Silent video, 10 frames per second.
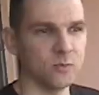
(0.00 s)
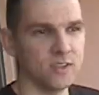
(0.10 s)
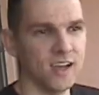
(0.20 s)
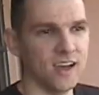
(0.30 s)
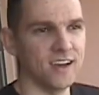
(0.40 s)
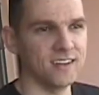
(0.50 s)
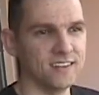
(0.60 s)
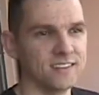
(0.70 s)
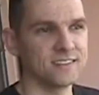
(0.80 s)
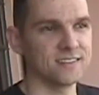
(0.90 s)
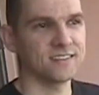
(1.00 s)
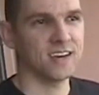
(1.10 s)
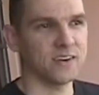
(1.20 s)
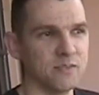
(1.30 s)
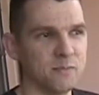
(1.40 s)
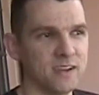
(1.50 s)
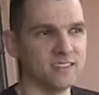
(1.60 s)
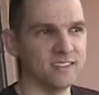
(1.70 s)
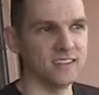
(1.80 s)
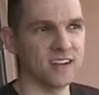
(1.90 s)
yeah, it's kind of
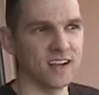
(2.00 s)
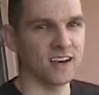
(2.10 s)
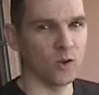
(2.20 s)
amazing that I got a